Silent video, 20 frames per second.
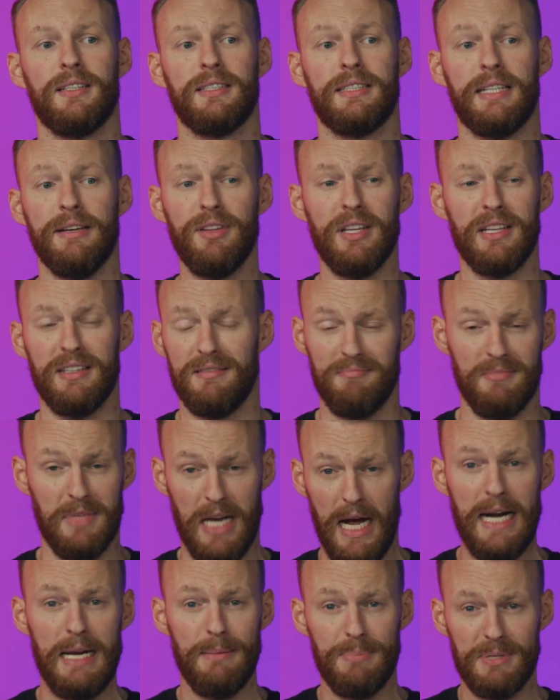Given that
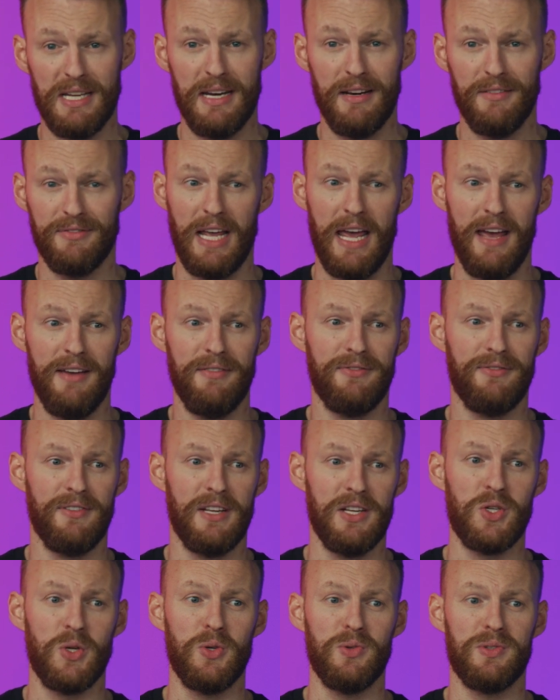90% of Kev
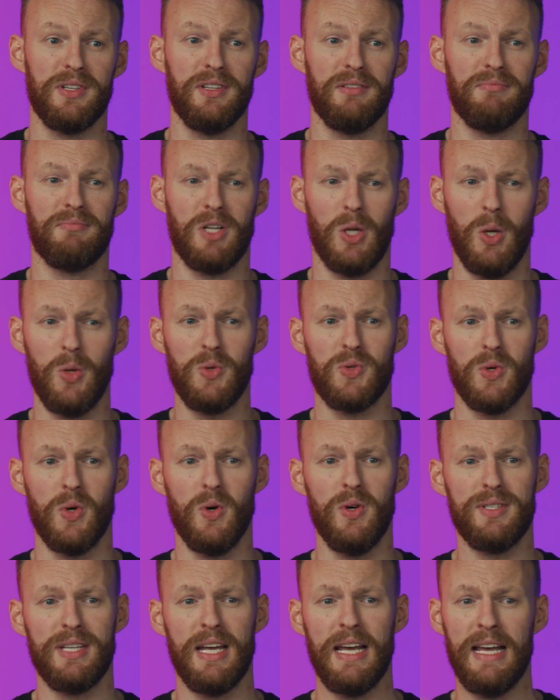issues are closed
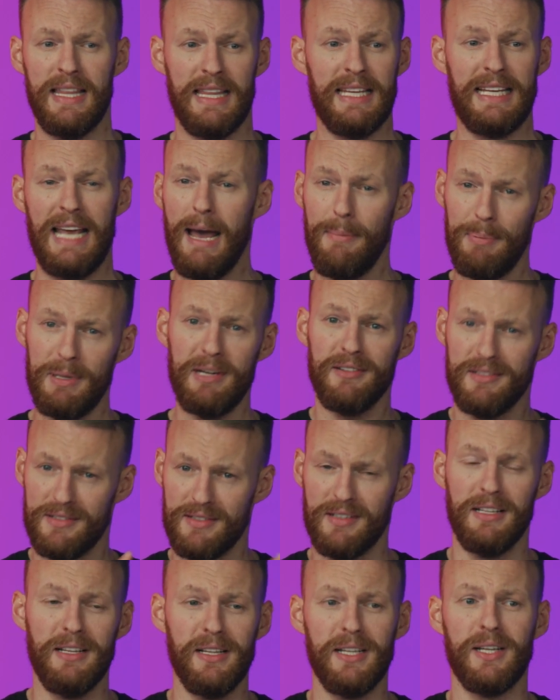source, the gap here is
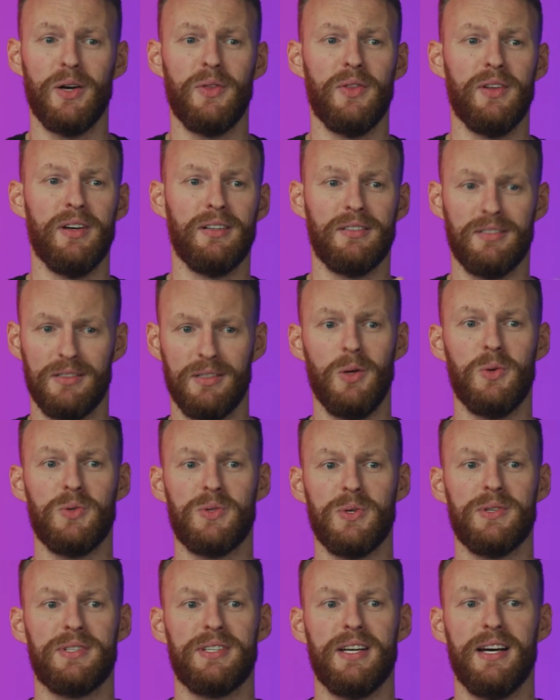clearly on the closed
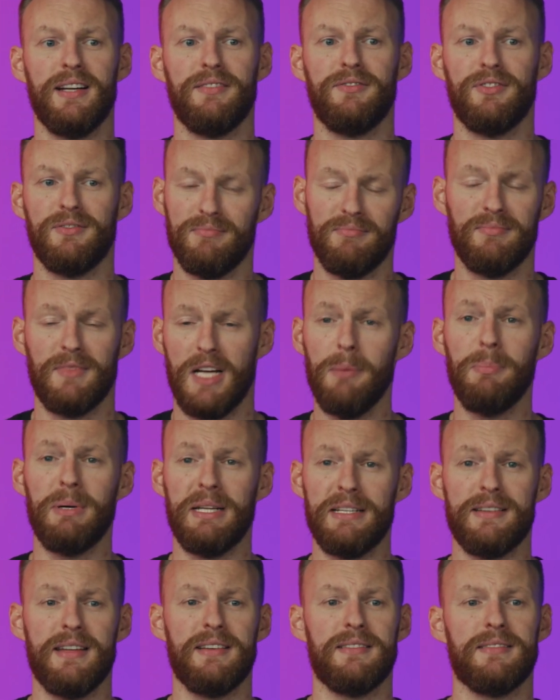source side.
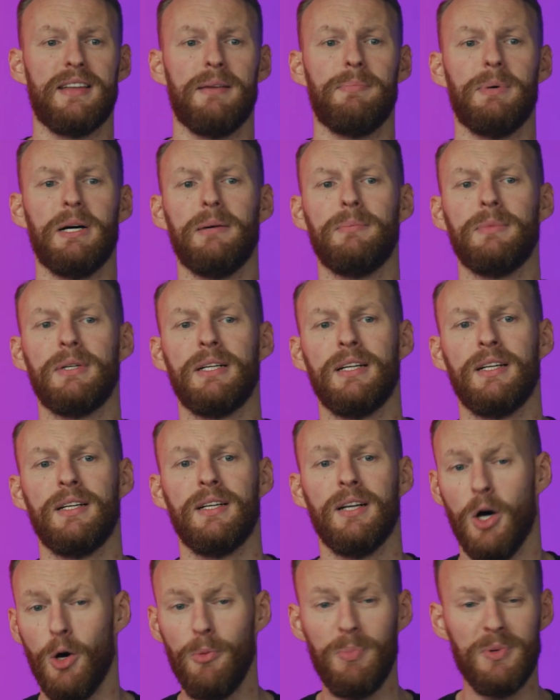Companies need to step up.
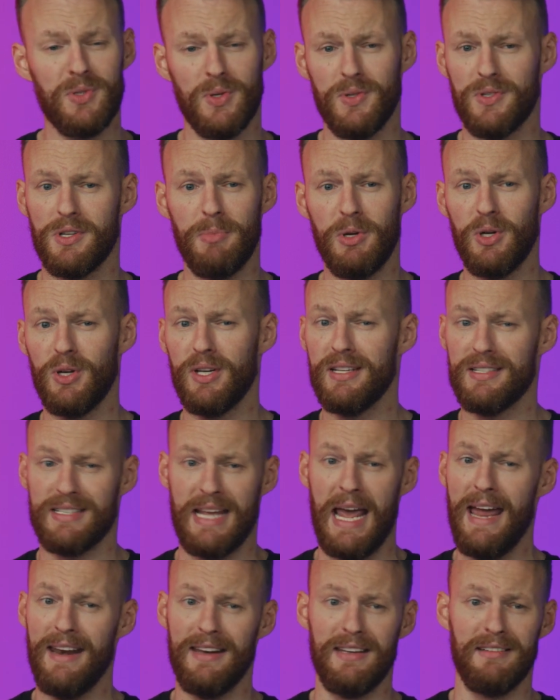Open source communities
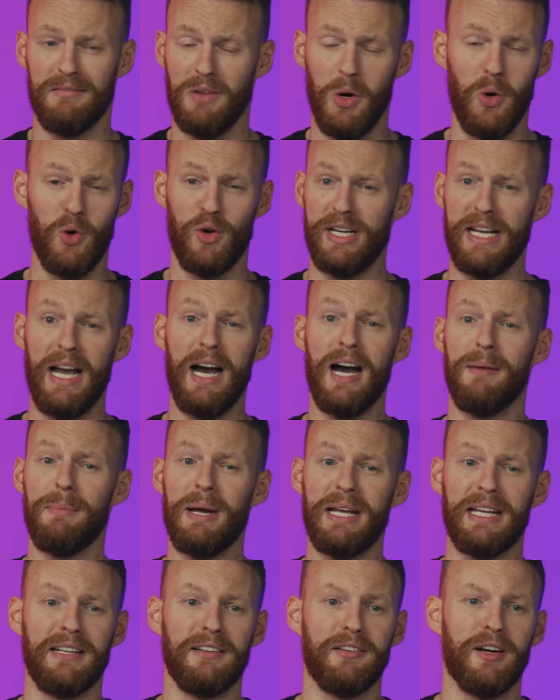can and already are
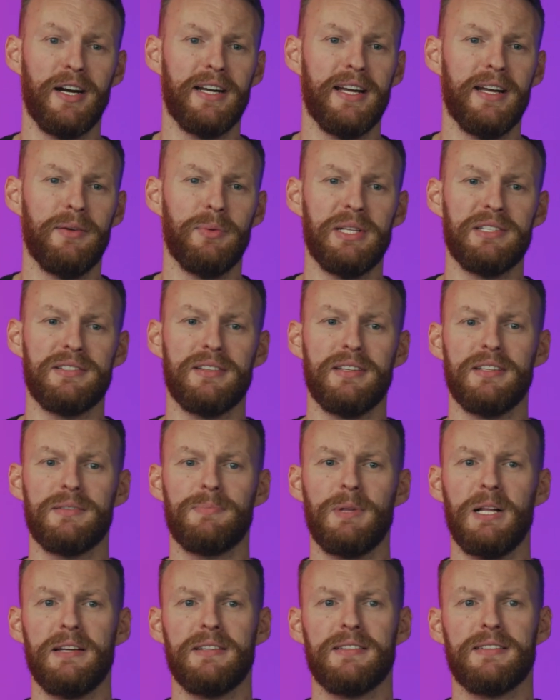making great headwinds in this
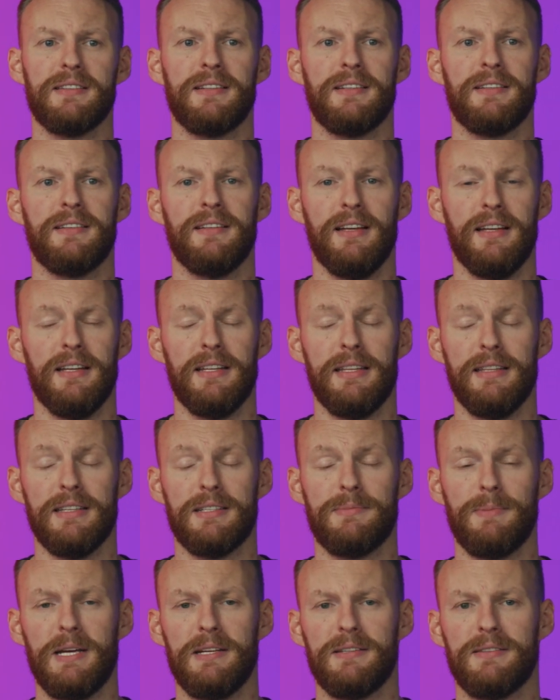
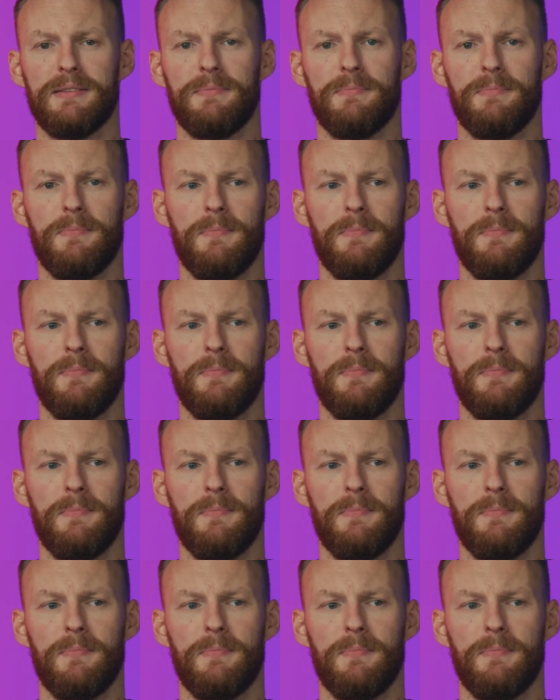space.